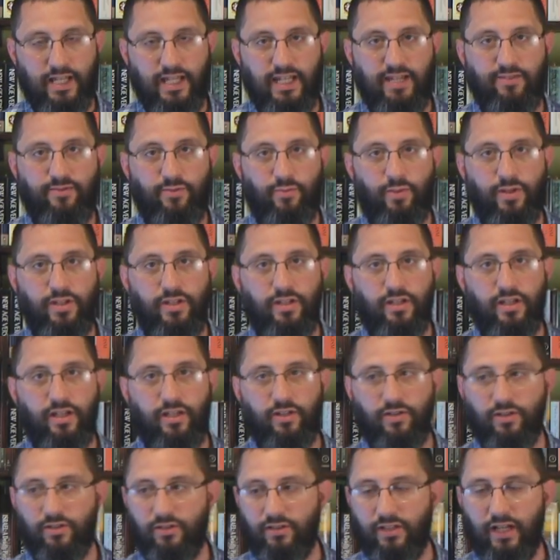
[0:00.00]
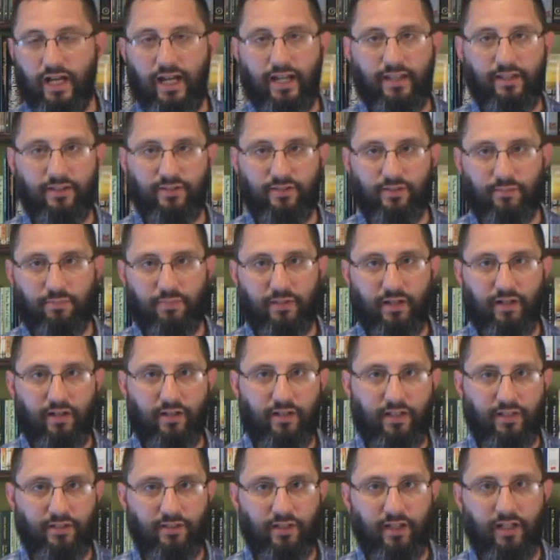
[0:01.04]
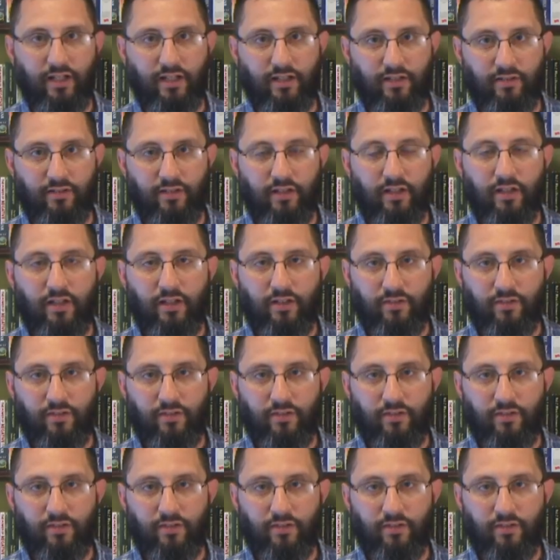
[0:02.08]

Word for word: Even when you get a good guy that's up there and he